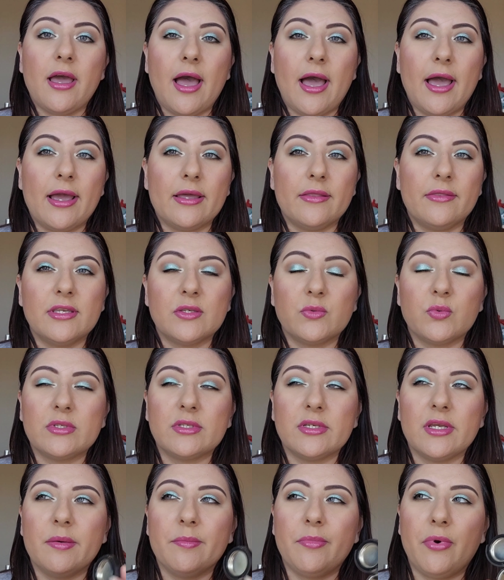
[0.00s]
I, this
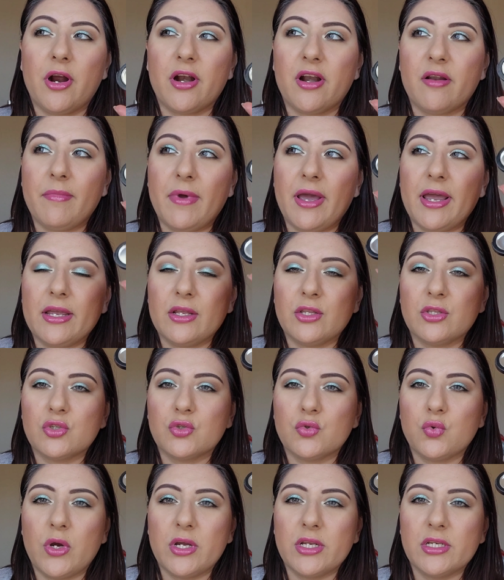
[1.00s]
was in part of my
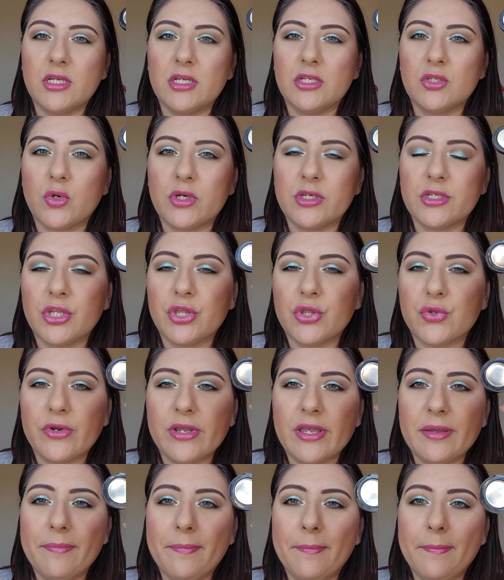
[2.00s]

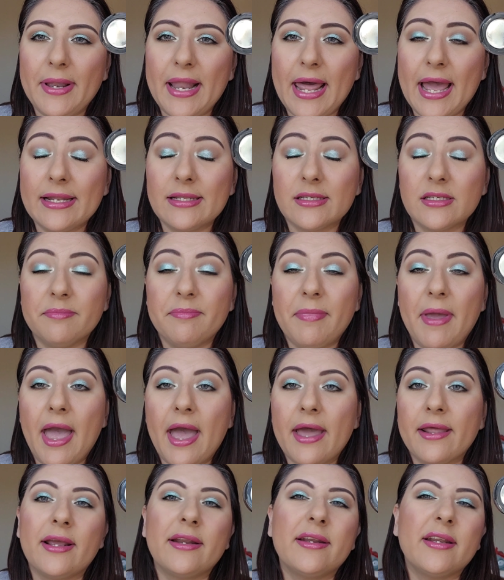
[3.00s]
2023 plans of
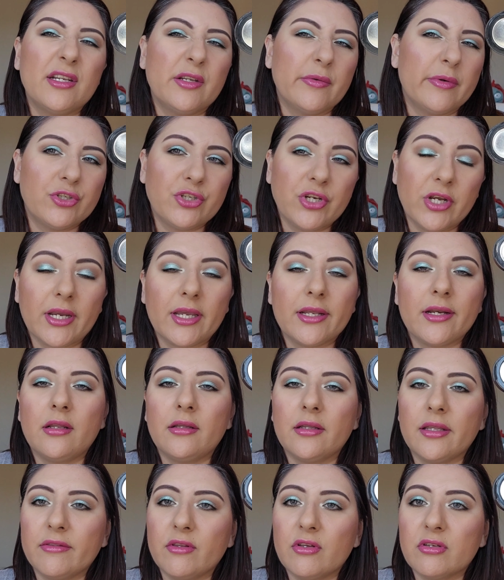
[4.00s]
pan. I did do a check-in.
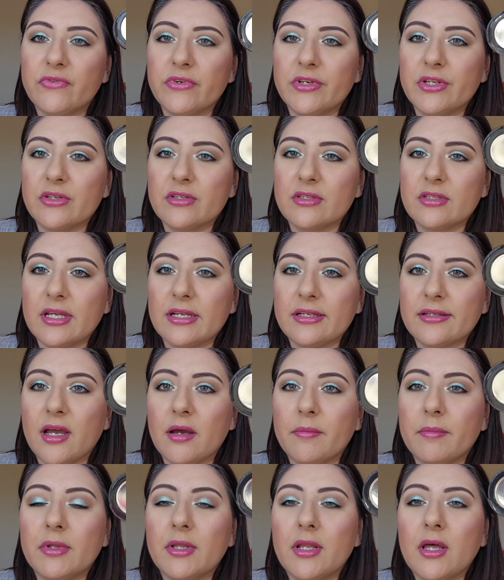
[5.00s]
I'll leave those videos linked
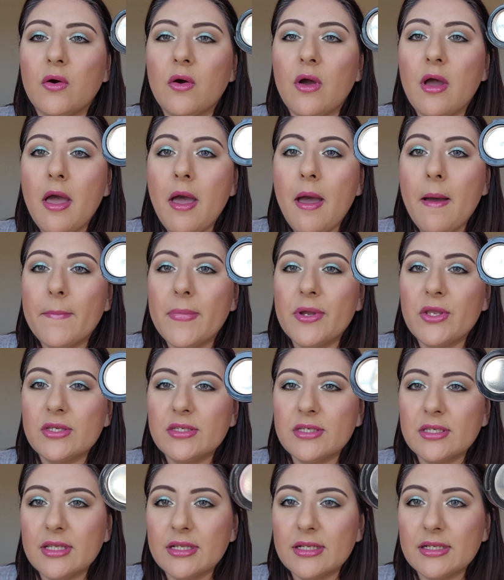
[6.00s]
down below. But you
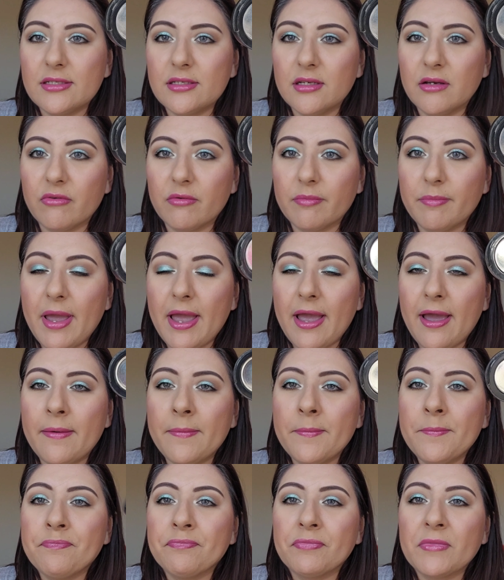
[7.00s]
see that silver
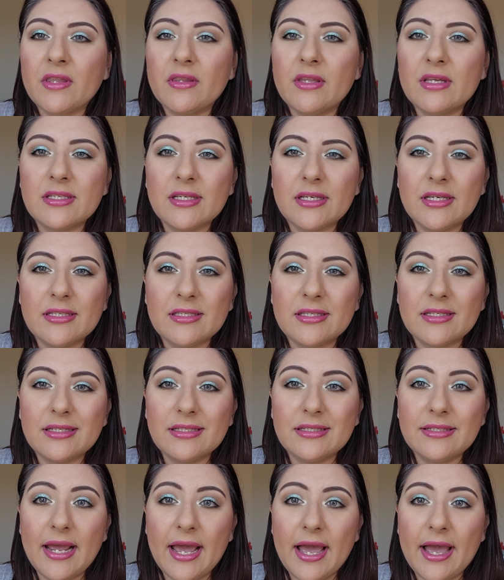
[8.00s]
pan. This is
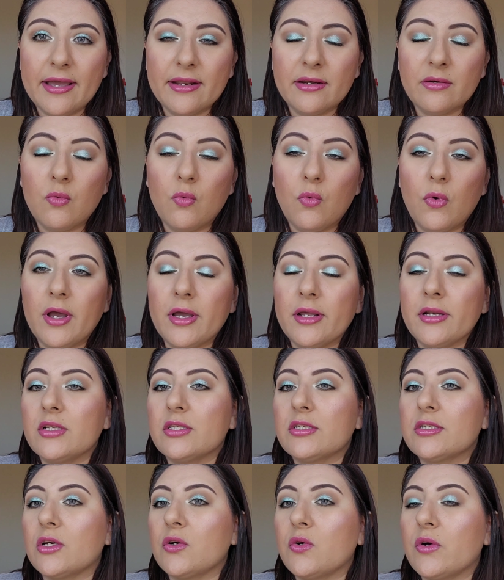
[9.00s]
tan one.
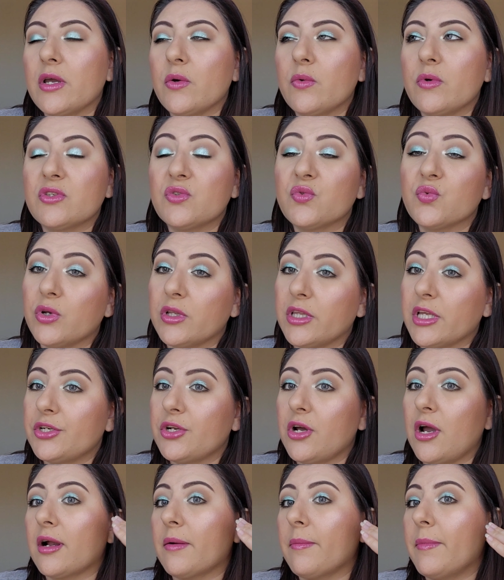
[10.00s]
So it was really
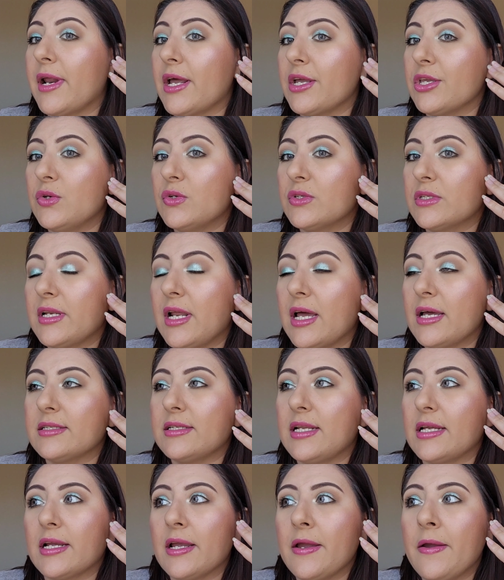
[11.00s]
dark, but I use it
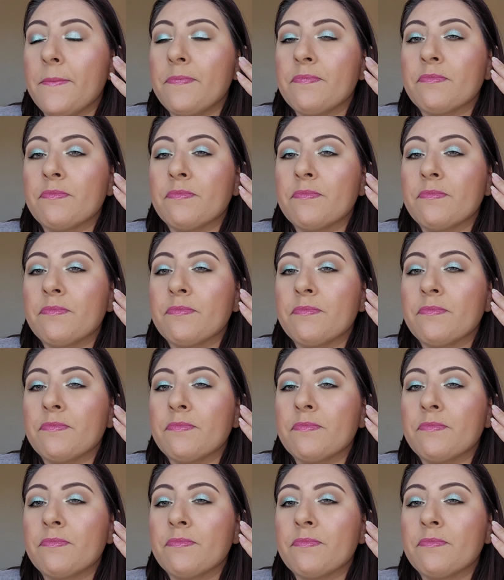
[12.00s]
as like